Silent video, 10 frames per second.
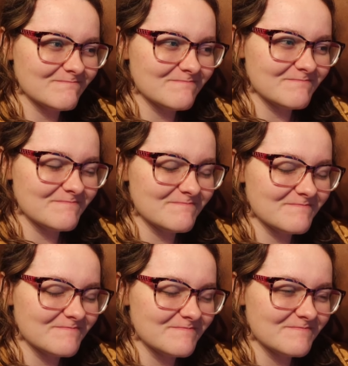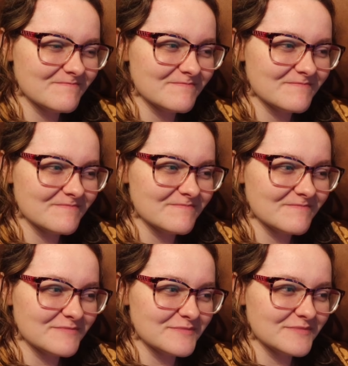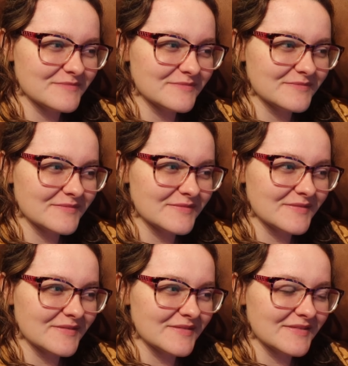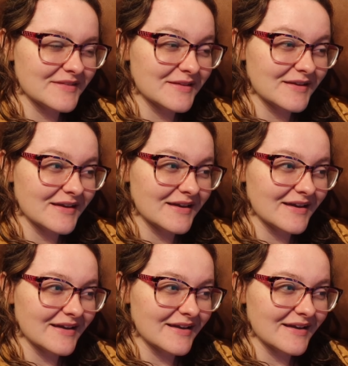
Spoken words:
Nobody speaks.